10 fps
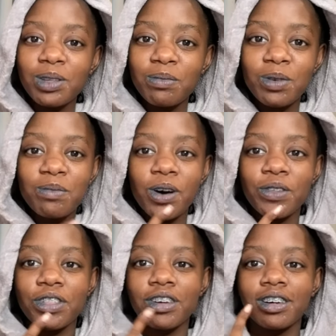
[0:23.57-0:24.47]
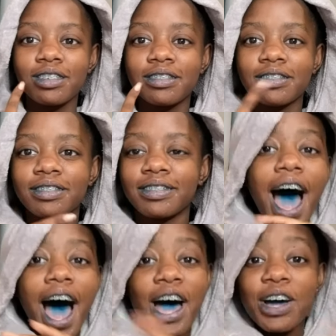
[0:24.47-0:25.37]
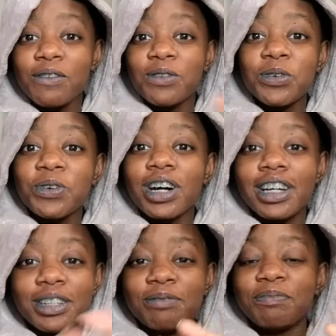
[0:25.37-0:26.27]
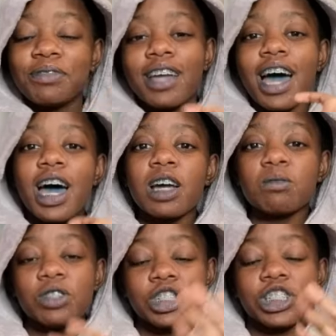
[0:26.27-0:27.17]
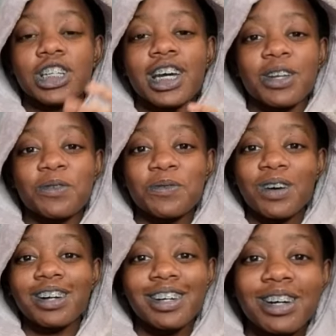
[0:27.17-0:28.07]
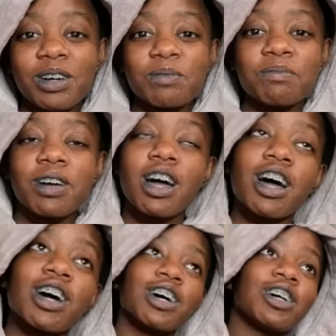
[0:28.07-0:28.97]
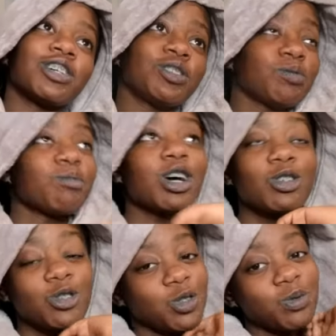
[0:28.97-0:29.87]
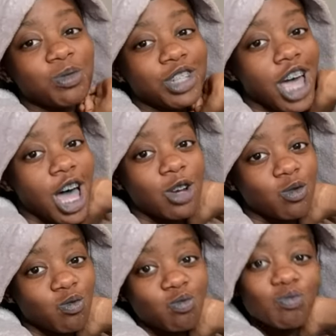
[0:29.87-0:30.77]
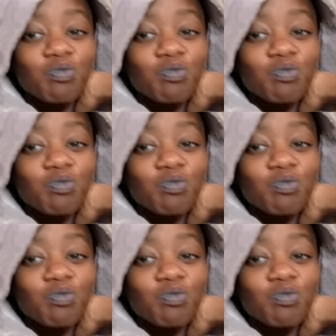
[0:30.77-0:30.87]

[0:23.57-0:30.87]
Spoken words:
the blue mouth, y'all. Hi everyone, I'm Ushi and welcome to my YouTube channel.